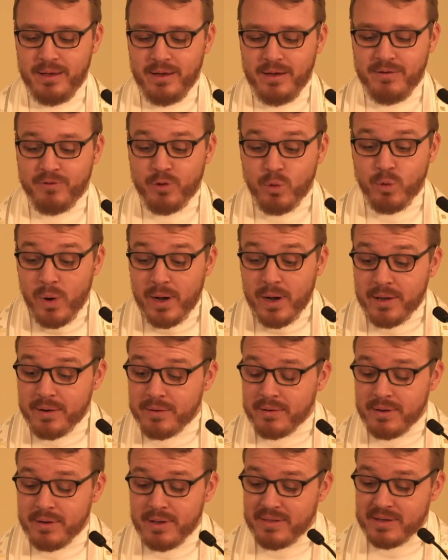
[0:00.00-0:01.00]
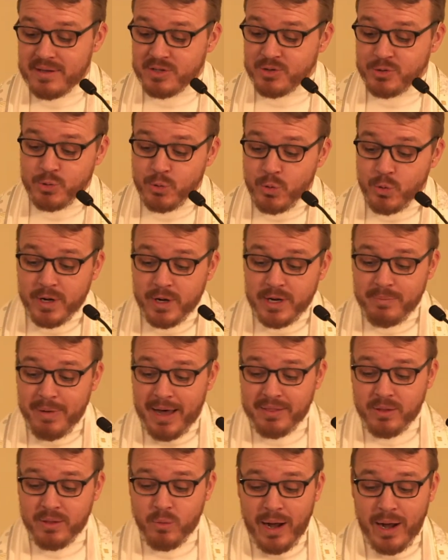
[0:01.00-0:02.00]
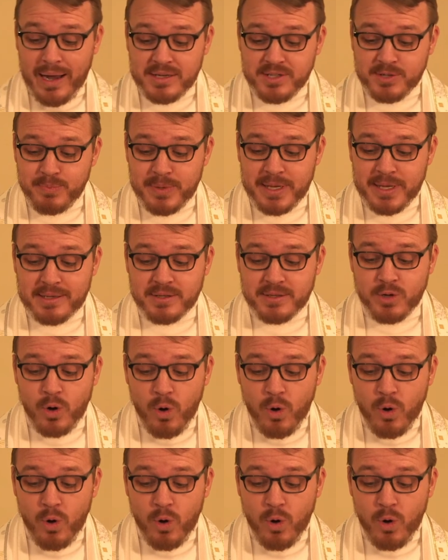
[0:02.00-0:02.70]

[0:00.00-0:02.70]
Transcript: For one, the story about the wise men is